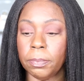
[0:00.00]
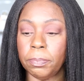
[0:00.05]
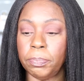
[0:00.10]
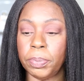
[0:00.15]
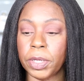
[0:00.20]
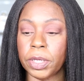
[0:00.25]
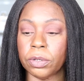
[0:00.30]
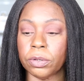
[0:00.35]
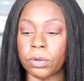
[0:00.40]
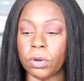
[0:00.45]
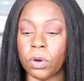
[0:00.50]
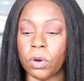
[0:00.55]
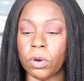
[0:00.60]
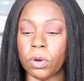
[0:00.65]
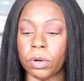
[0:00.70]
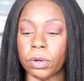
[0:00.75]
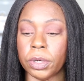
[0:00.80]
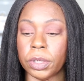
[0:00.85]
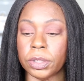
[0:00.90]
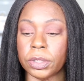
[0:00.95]
bitter
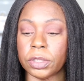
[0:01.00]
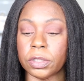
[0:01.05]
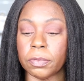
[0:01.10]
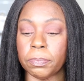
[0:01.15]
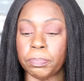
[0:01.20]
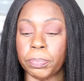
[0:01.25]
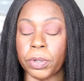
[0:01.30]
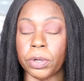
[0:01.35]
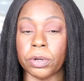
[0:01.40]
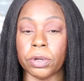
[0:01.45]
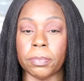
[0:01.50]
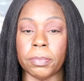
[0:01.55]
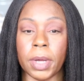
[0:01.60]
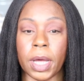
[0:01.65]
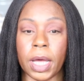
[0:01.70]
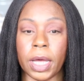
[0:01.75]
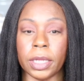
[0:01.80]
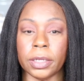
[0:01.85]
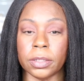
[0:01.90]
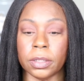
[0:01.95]
orange,
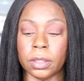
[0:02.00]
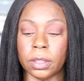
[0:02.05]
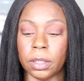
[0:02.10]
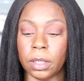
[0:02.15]
bergamot.